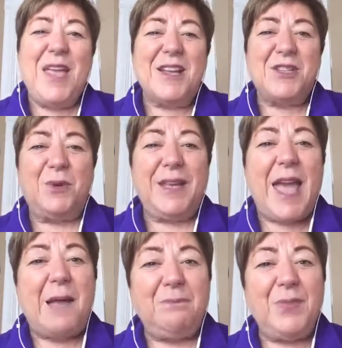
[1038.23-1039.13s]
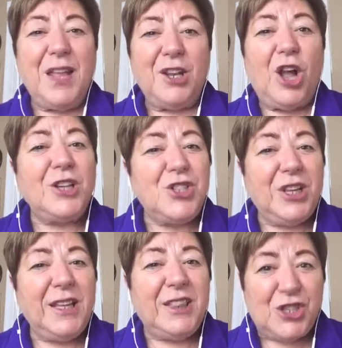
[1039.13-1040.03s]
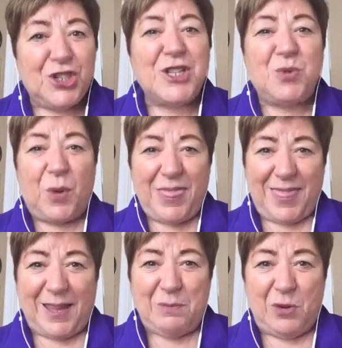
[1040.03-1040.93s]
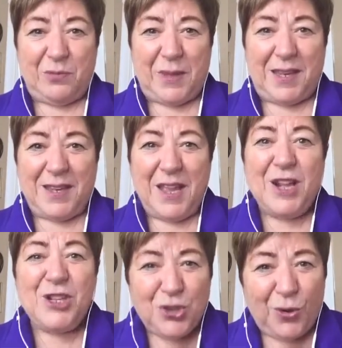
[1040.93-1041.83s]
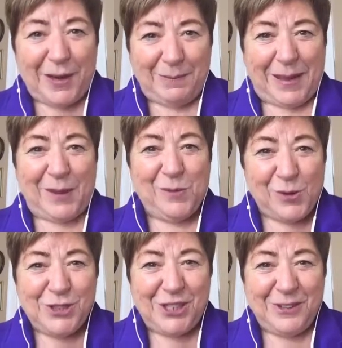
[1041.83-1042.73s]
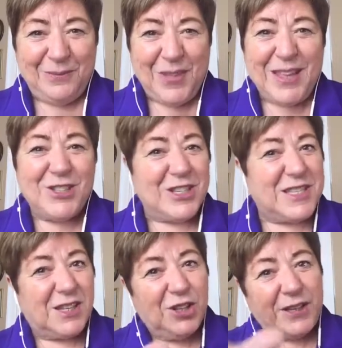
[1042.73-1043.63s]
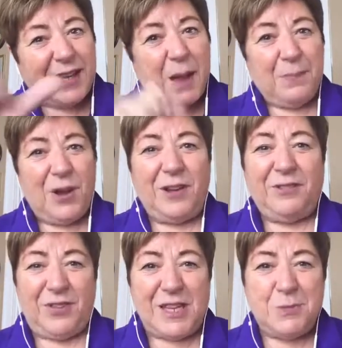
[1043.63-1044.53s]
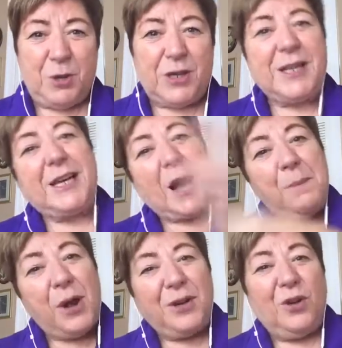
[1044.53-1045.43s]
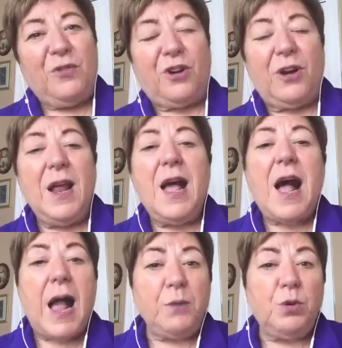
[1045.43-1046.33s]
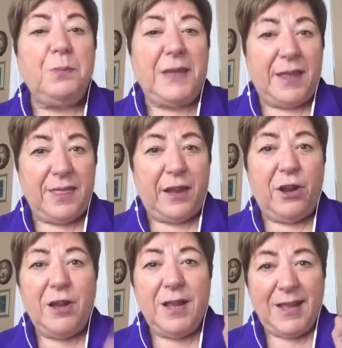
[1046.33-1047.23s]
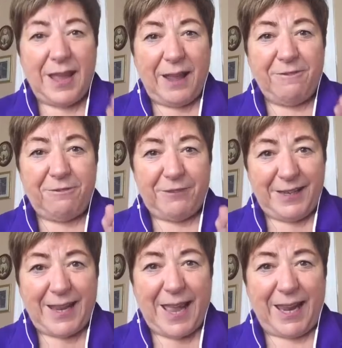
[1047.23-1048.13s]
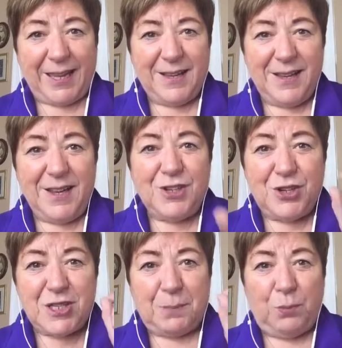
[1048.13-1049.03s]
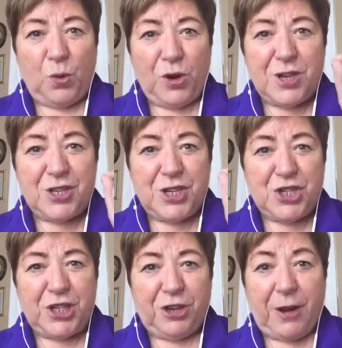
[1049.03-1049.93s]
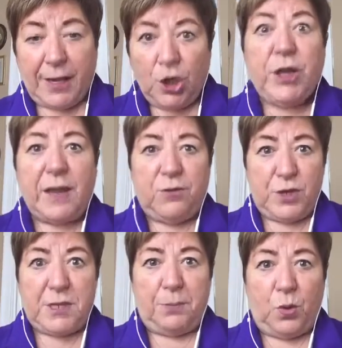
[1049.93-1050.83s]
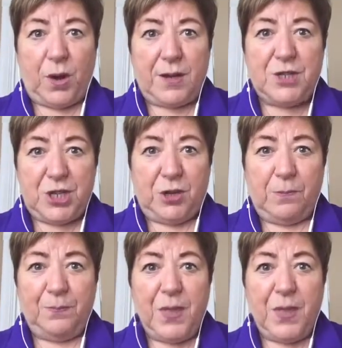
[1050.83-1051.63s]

So again, launching the Just One Thing movement. Join me, won't you? Just look it up on Facebook. Come on over. I will be in there every day to support, to cheer, and looking for support too.